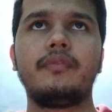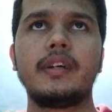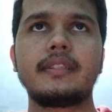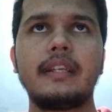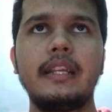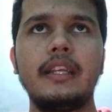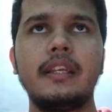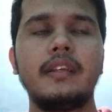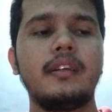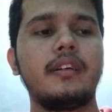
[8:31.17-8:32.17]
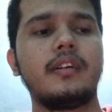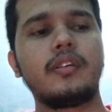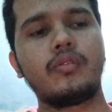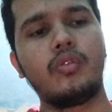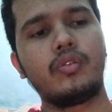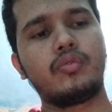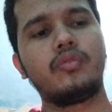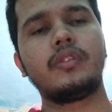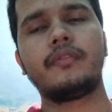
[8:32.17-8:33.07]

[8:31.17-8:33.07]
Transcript: firstly go through